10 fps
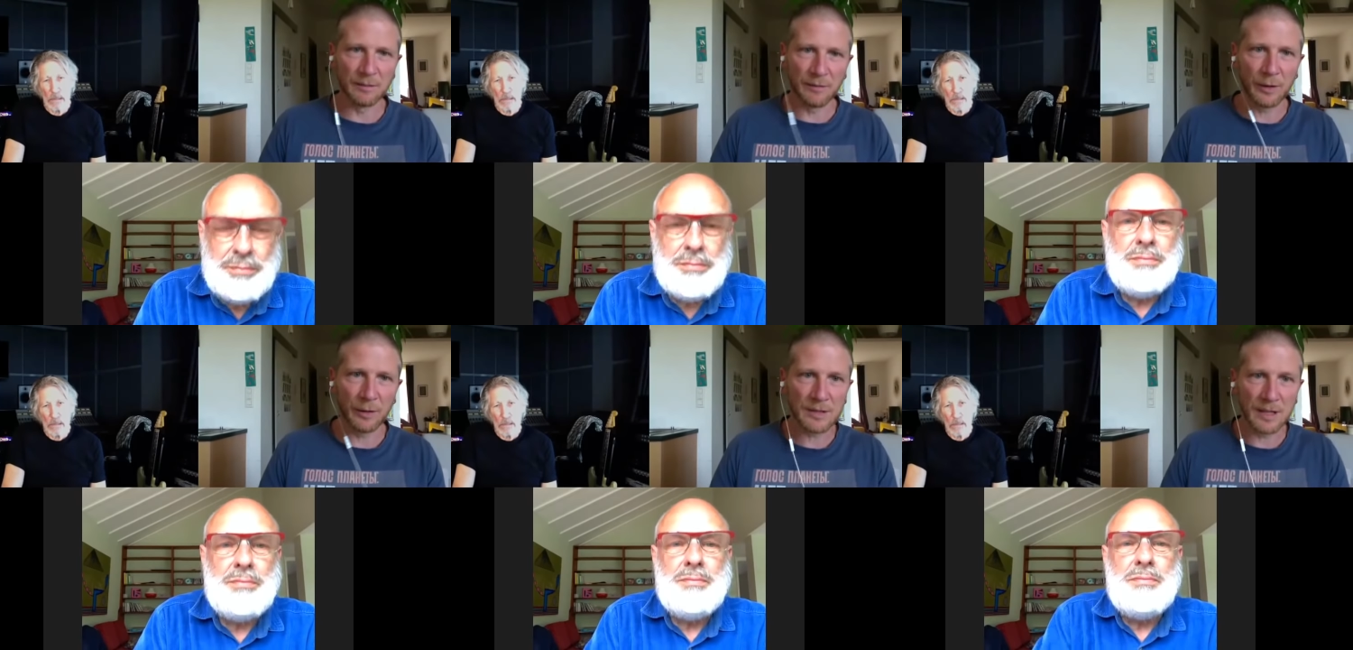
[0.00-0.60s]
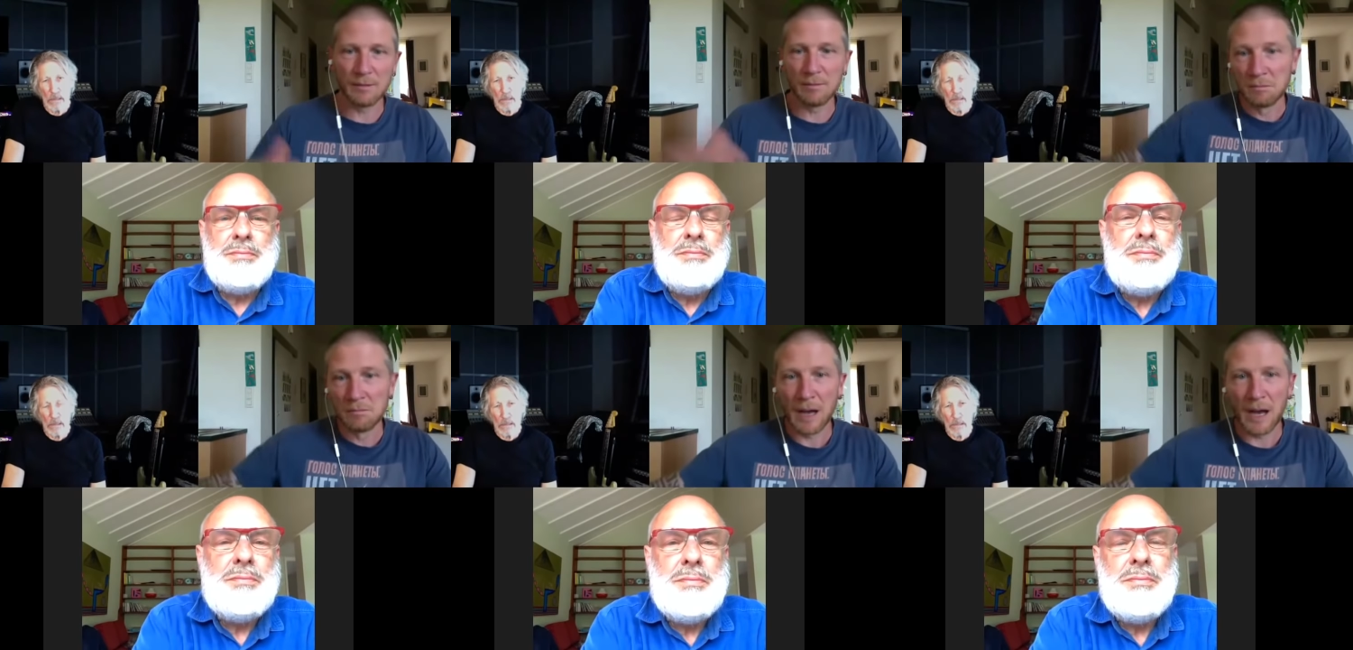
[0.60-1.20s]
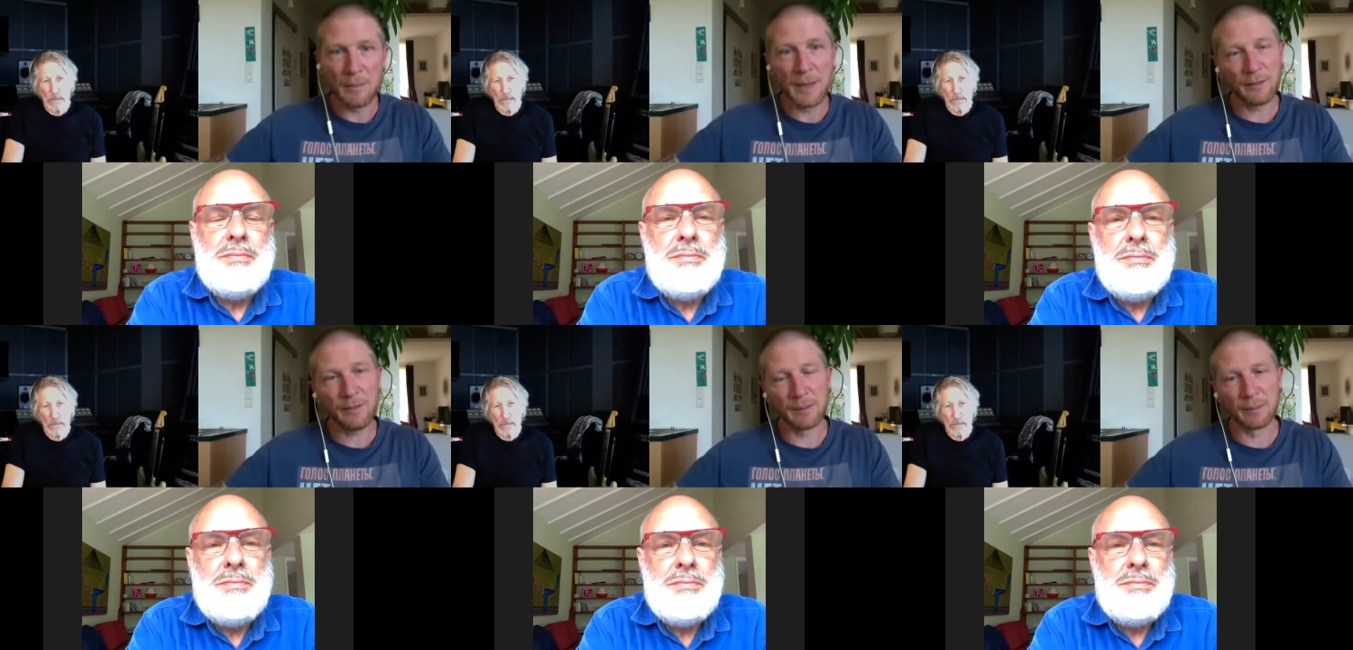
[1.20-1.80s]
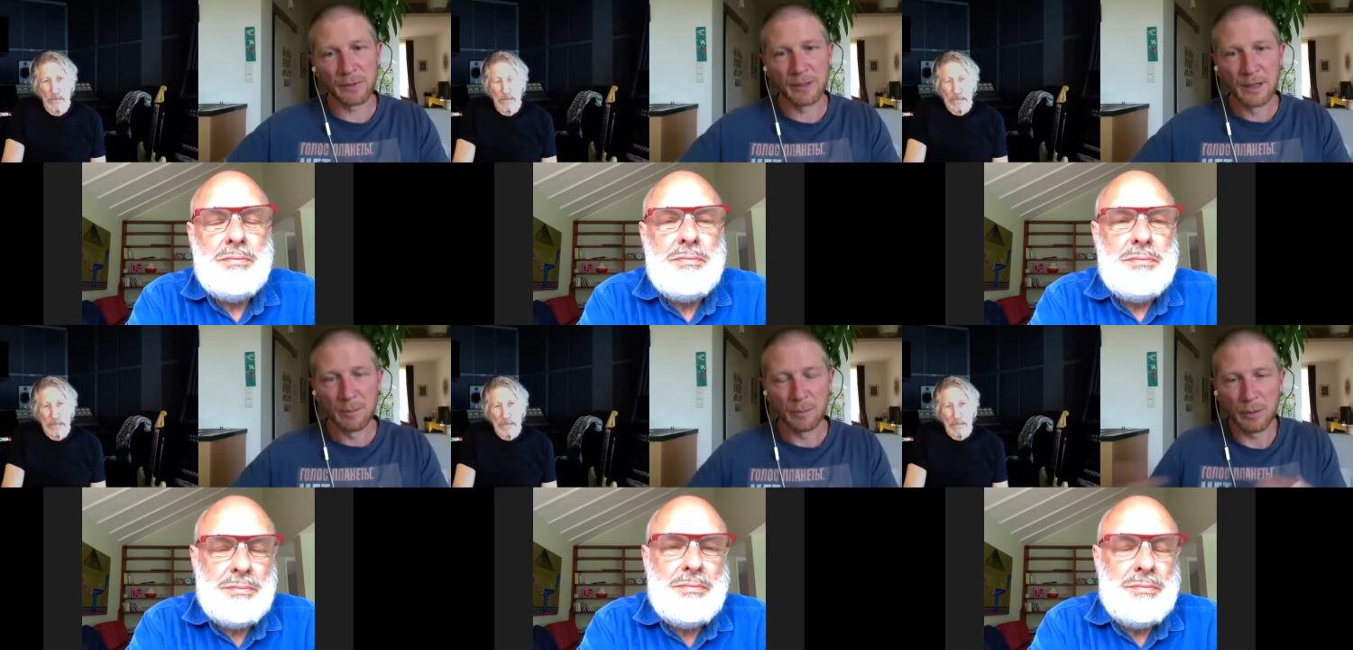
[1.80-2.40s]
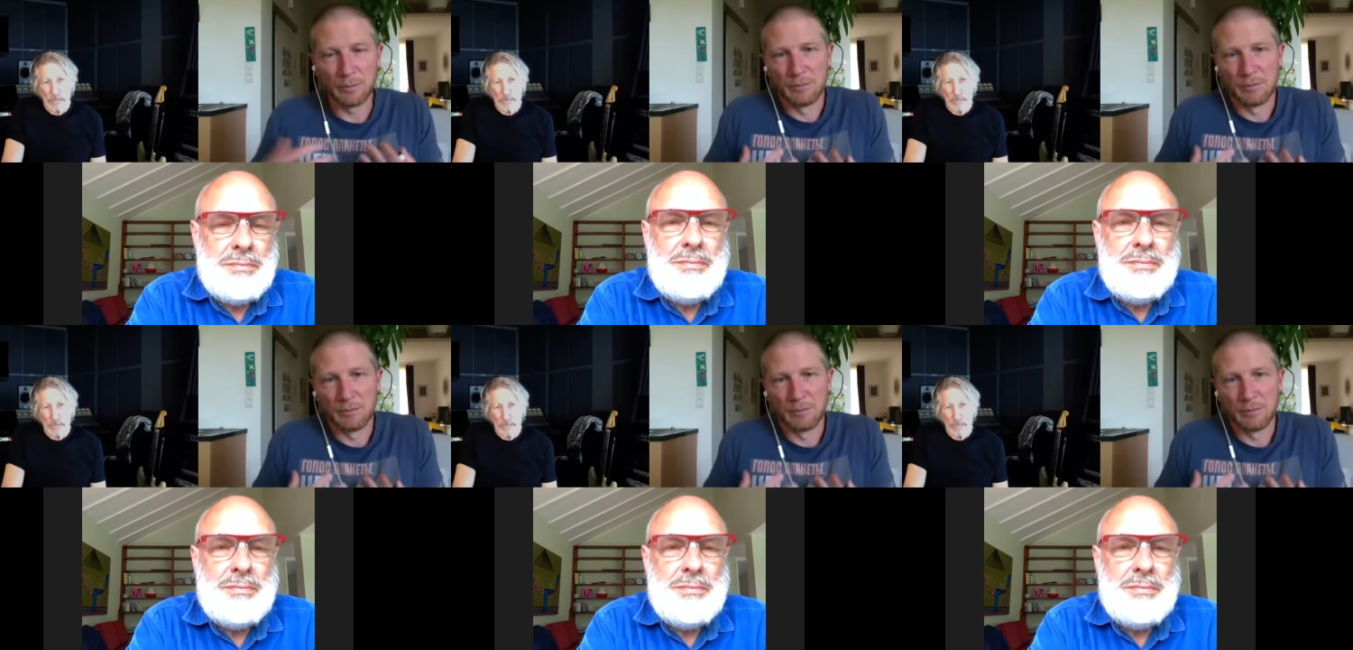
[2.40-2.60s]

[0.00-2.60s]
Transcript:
Speaker 1: first and i make films but